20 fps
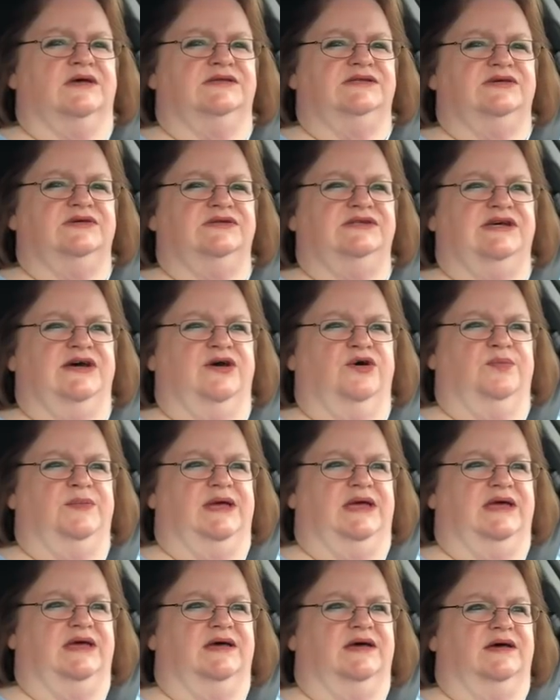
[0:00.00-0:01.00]
So tell
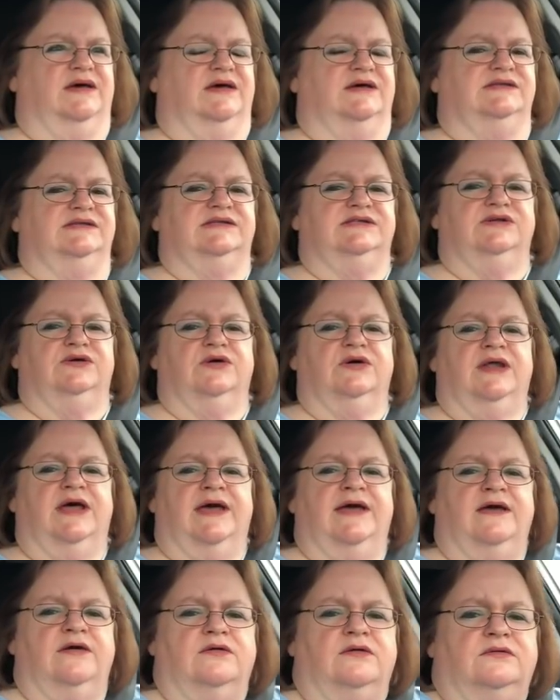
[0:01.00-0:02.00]
me, is this a good
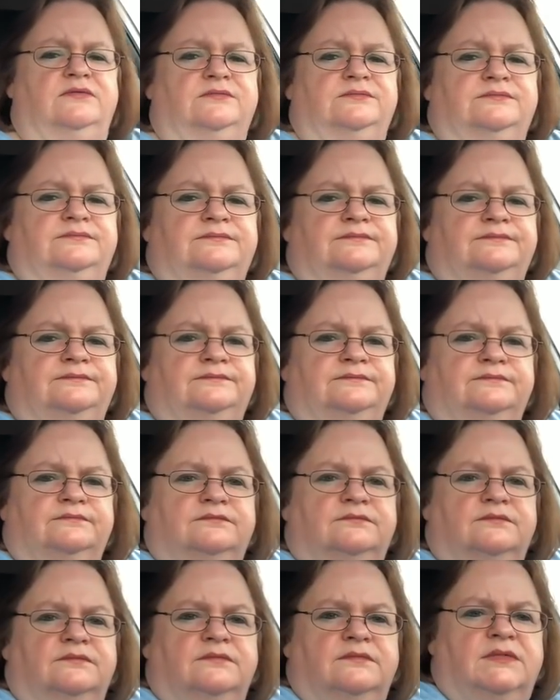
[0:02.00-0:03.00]
angle?
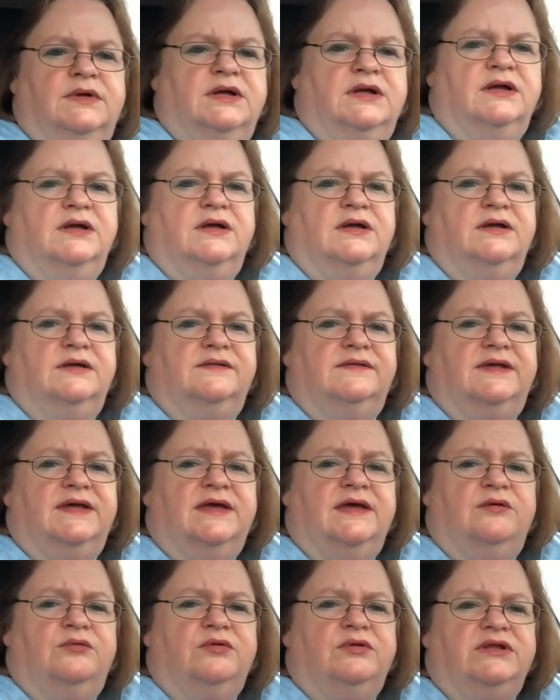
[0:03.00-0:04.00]
Because I
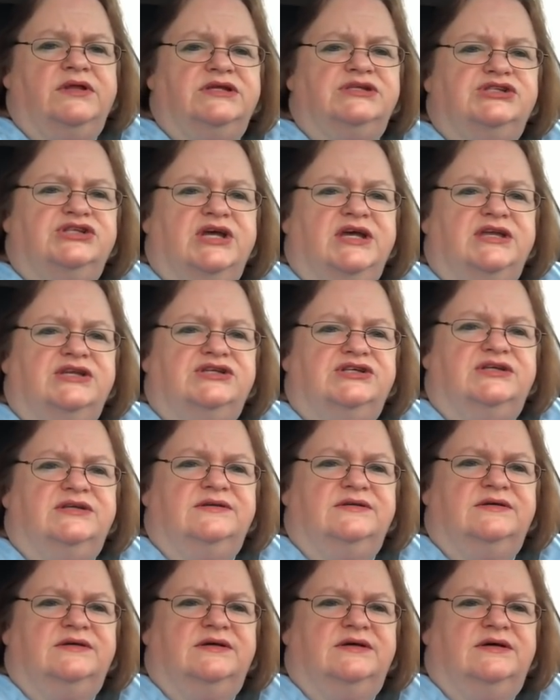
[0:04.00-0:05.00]
can't really change it.
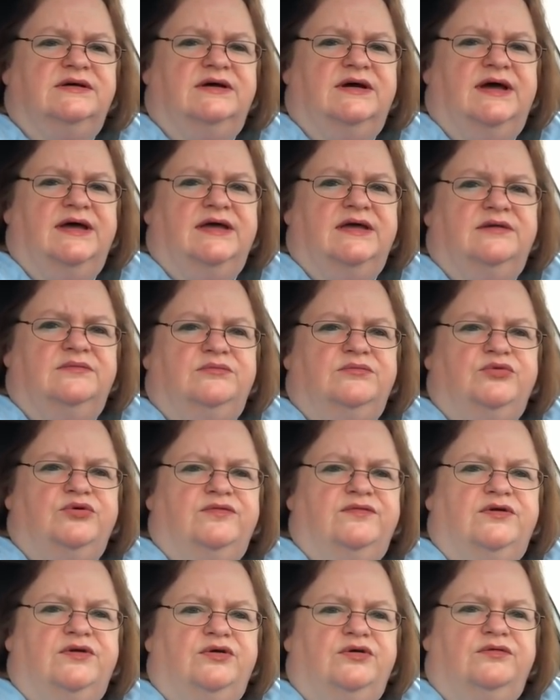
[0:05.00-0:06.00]
I can
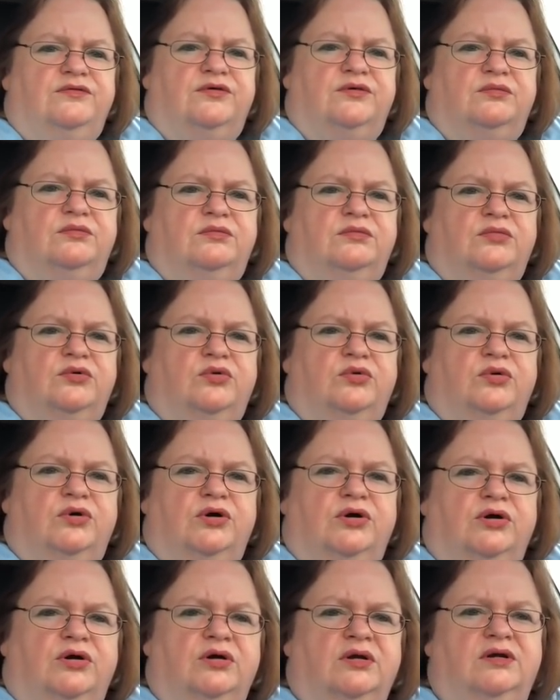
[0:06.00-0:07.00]
move it over
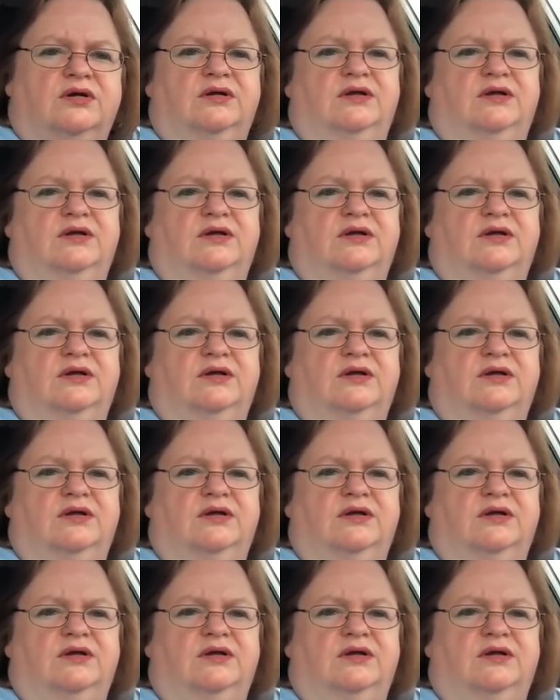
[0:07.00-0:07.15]
more